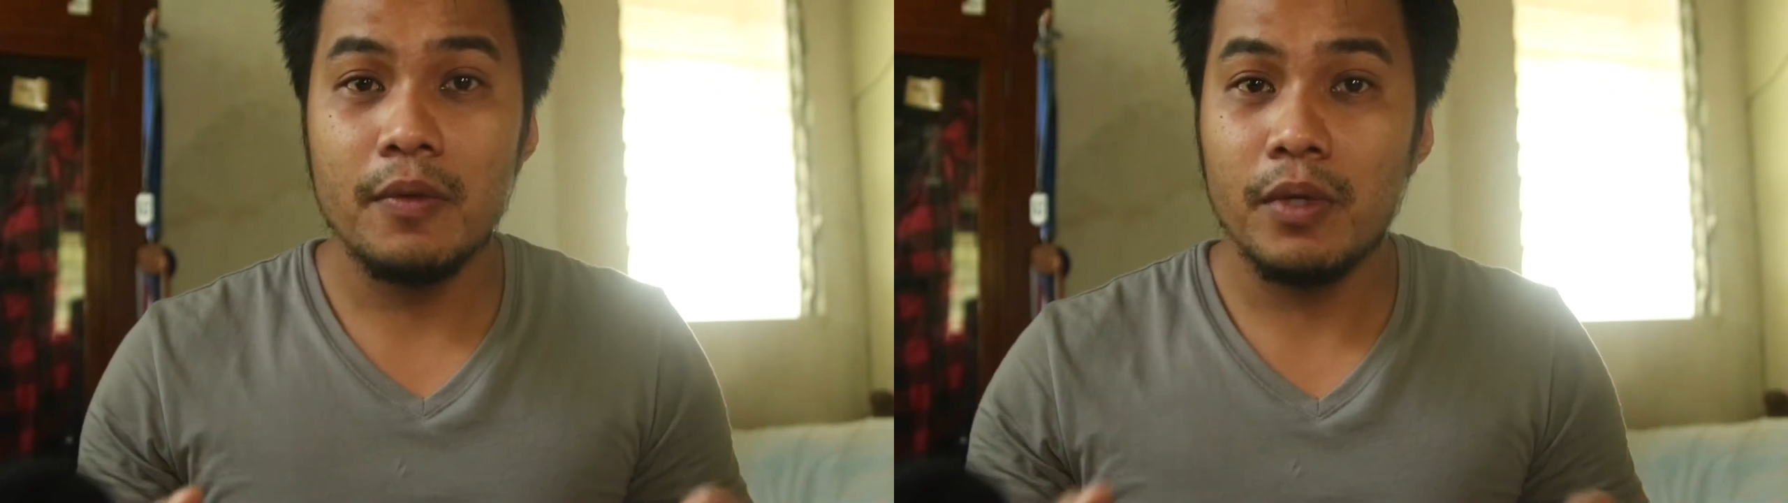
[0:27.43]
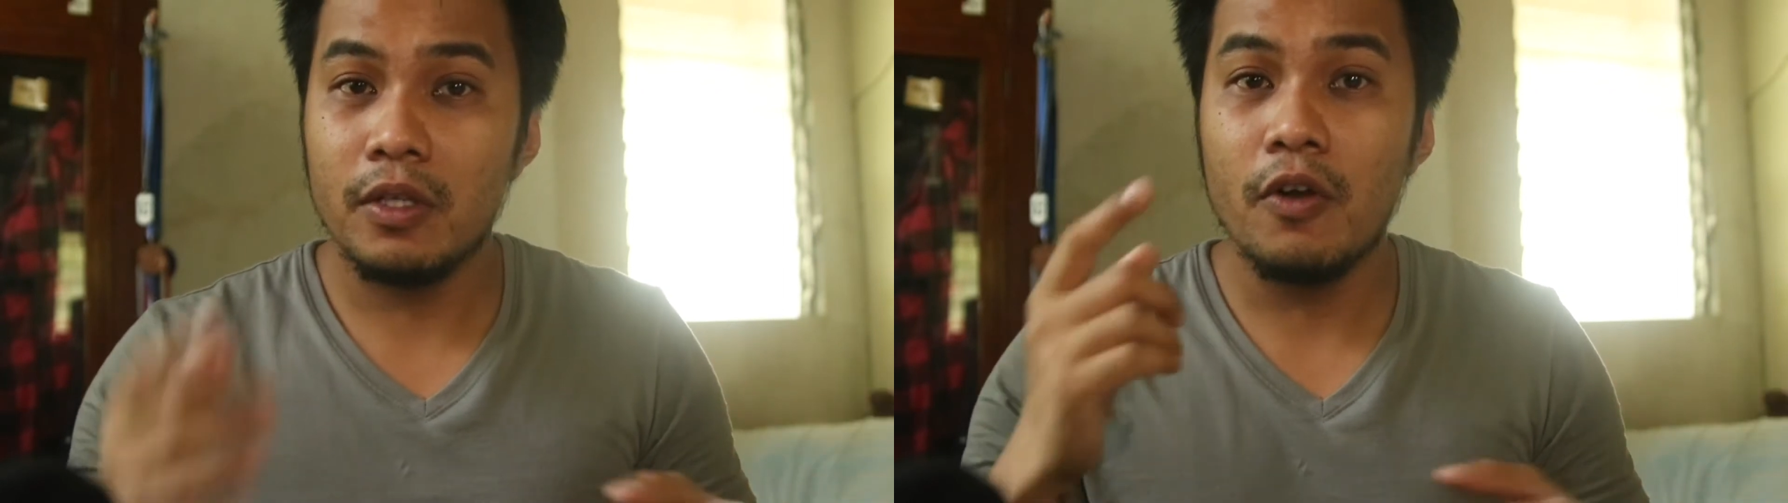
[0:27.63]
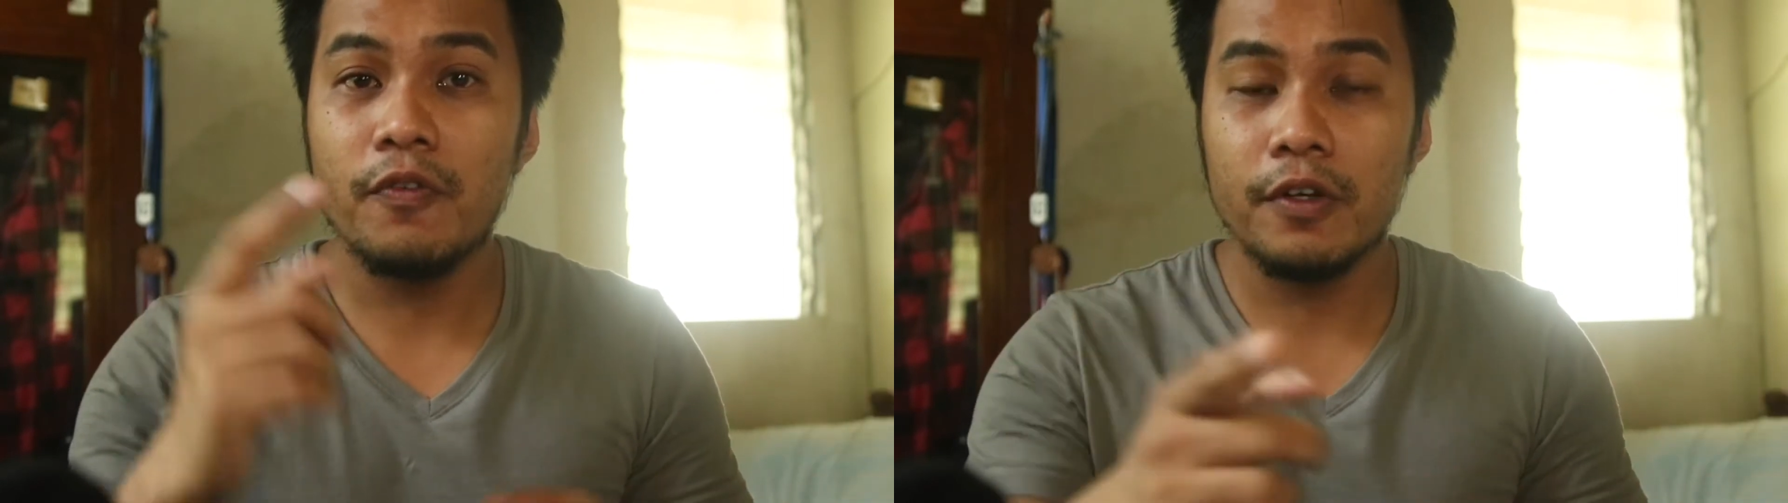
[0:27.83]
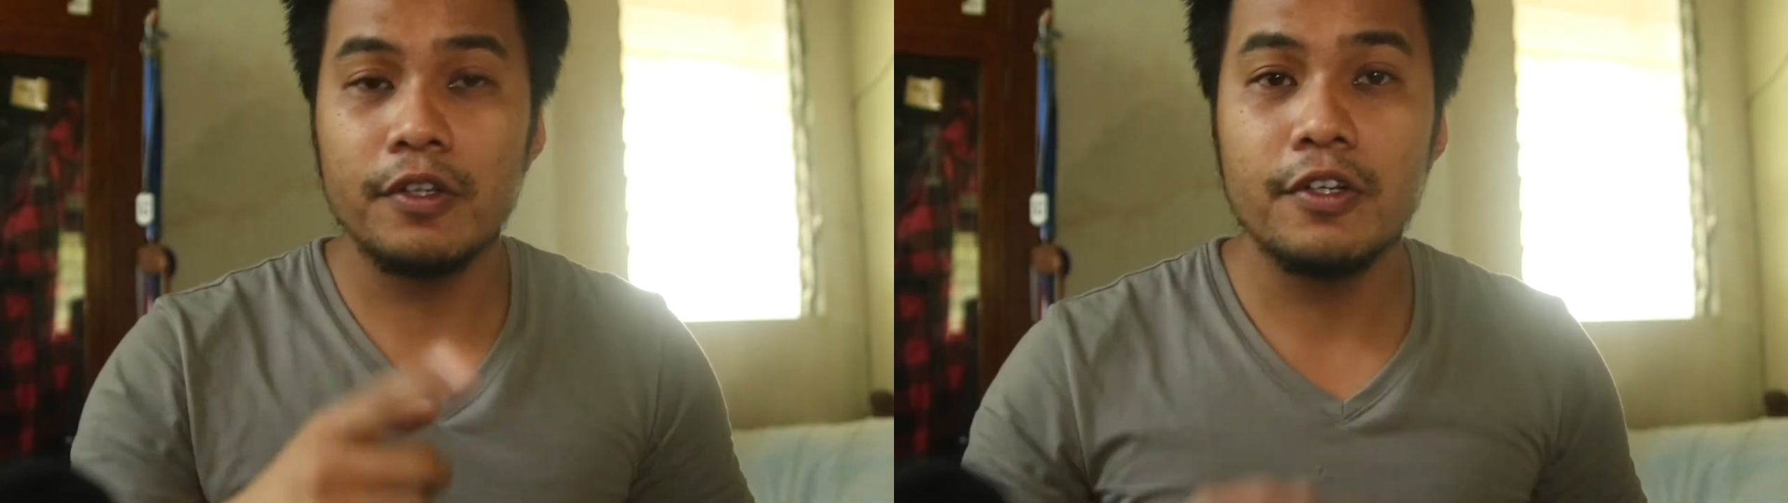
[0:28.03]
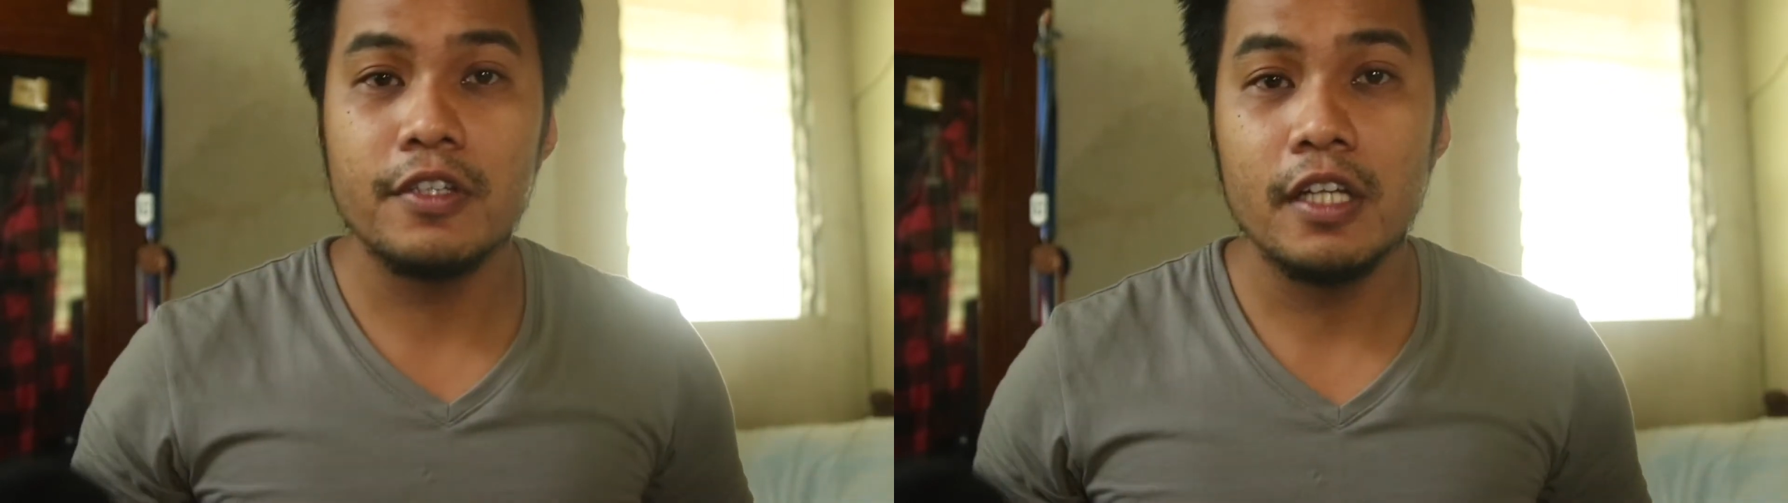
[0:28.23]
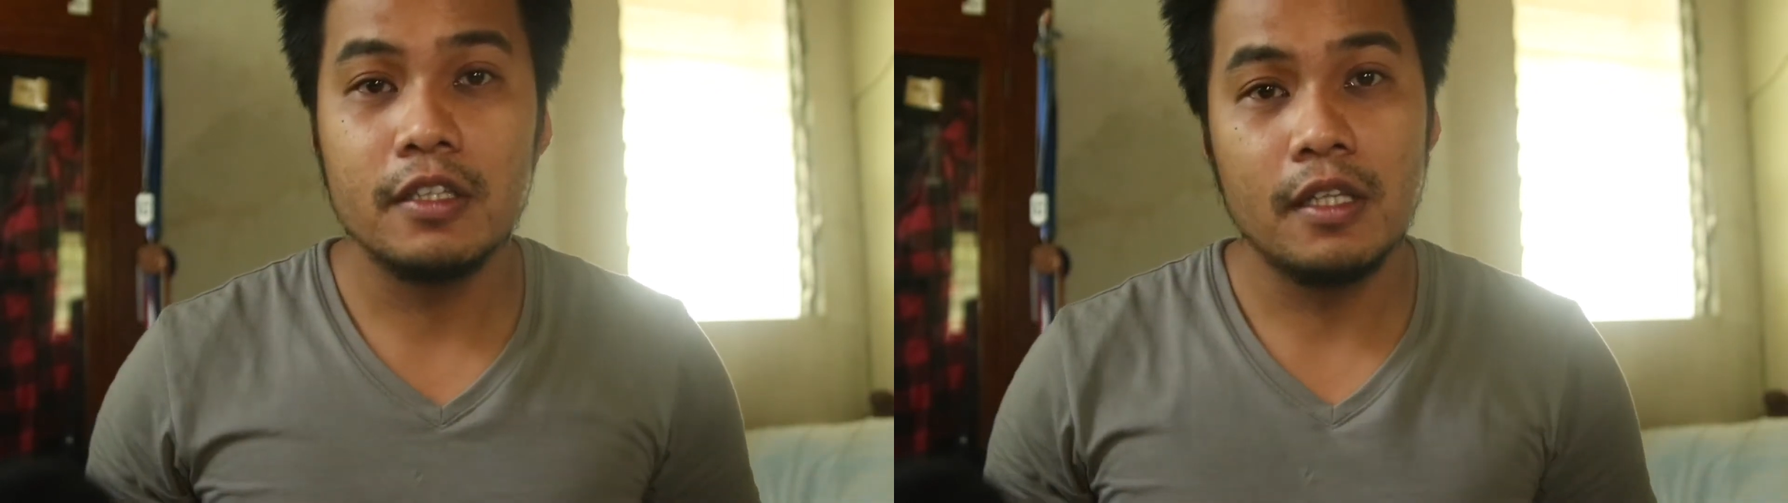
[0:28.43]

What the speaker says: and we'll go further on that